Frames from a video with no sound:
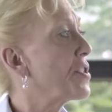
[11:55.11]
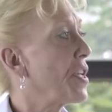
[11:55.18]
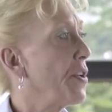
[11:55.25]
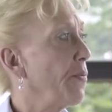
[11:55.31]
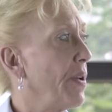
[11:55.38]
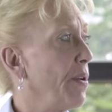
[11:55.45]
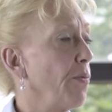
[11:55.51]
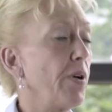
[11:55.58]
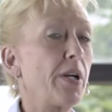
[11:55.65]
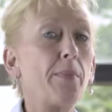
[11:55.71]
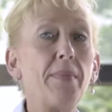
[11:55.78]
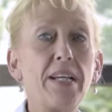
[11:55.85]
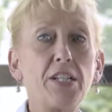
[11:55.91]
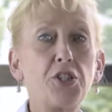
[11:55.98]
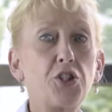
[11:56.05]
and we want to
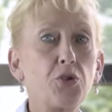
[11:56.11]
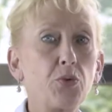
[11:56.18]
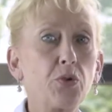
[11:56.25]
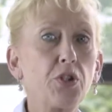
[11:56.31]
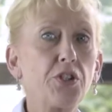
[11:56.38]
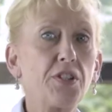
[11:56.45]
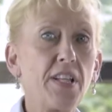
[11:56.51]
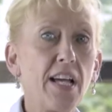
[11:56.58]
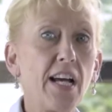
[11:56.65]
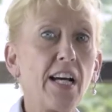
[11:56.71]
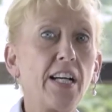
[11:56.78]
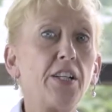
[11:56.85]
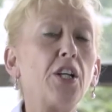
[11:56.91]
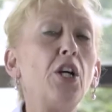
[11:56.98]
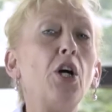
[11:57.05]
make sure that
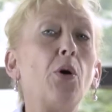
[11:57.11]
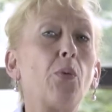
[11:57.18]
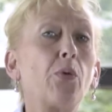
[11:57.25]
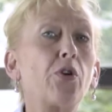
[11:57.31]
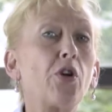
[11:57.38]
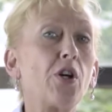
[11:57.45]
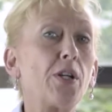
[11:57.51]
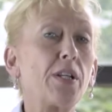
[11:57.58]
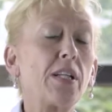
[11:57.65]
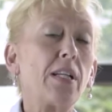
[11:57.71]
we're not